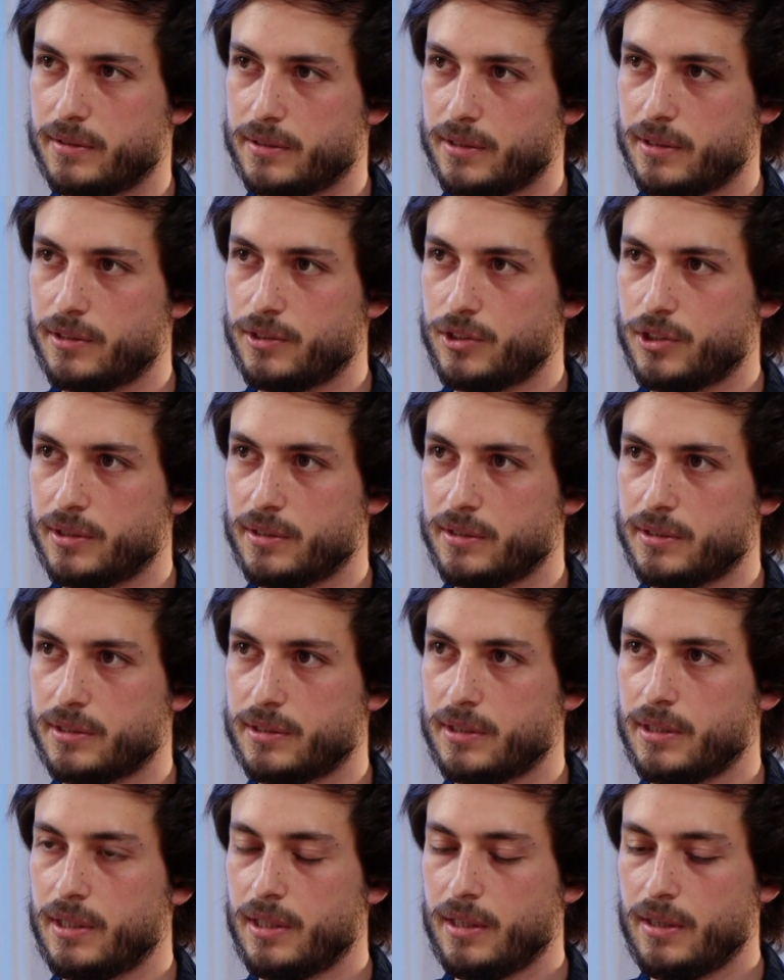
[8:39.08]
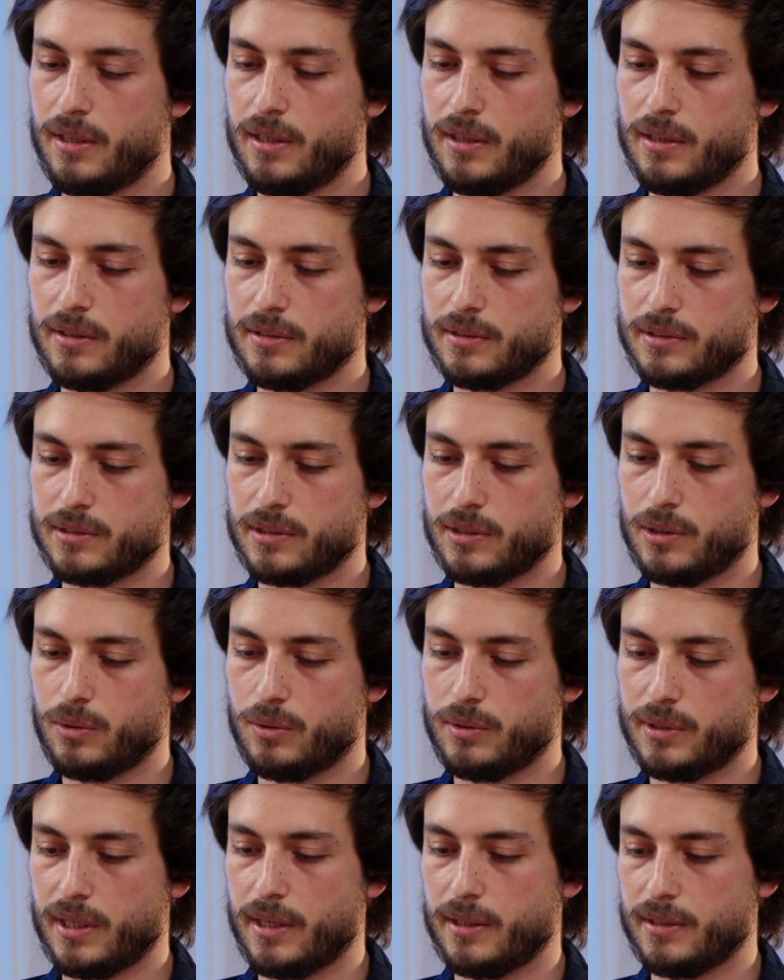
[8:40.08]
surgeons. So
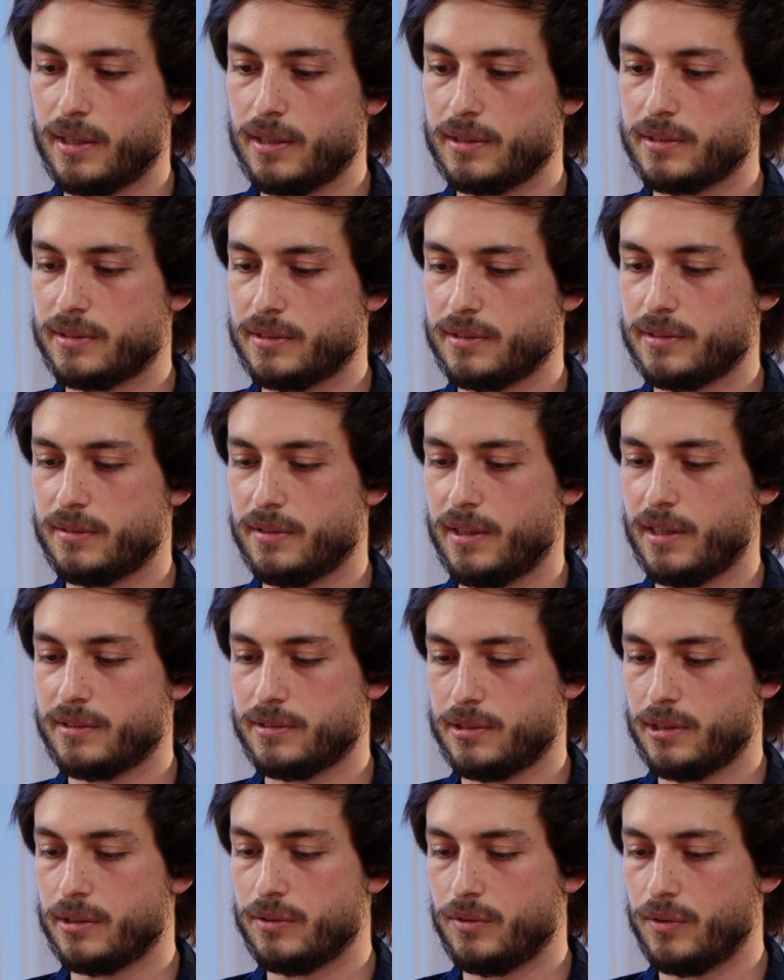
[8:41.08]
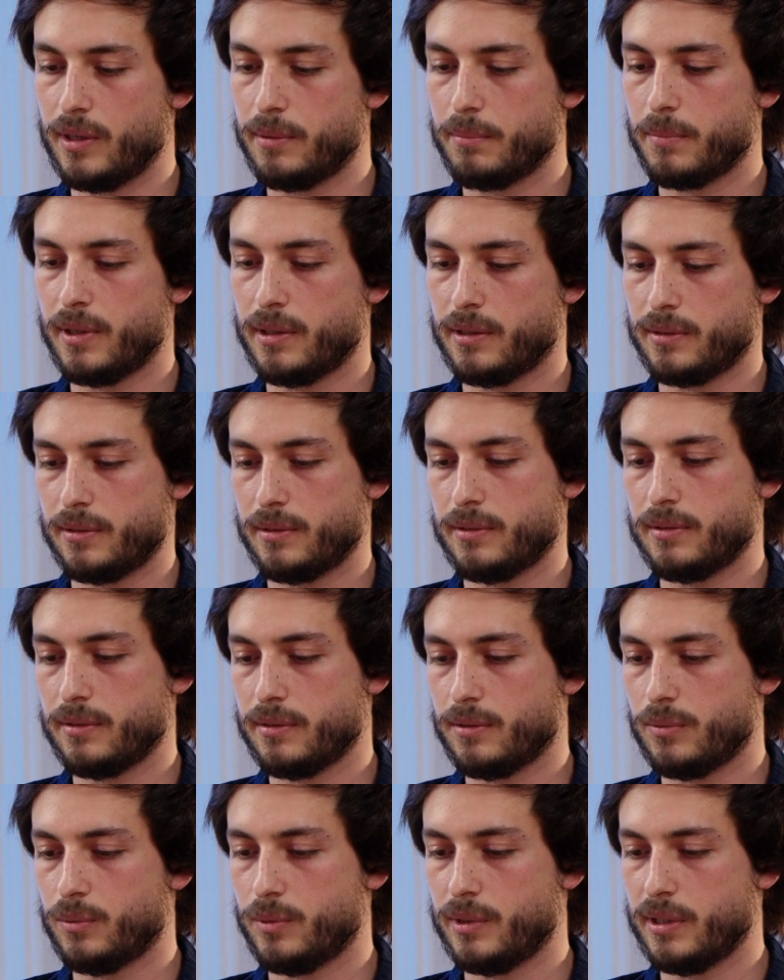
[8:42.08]
yeah, that's the dream, but
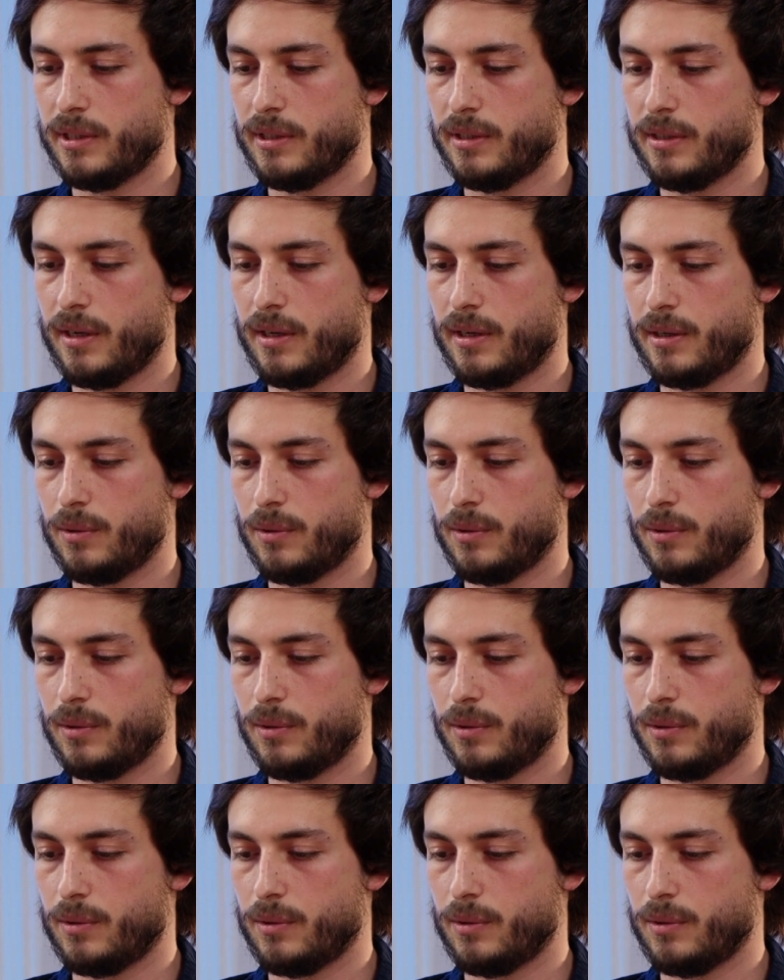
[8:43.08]
we are